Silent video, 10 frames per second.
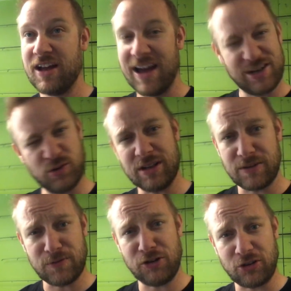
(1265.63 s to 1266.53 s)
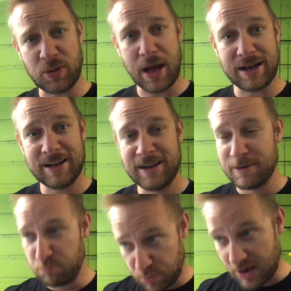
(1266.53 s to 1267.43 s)
I do get to fish a lot,
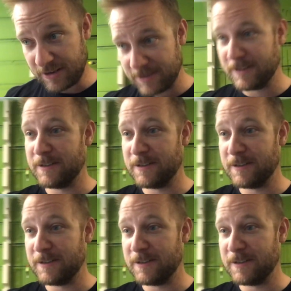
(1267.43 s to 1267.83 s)
but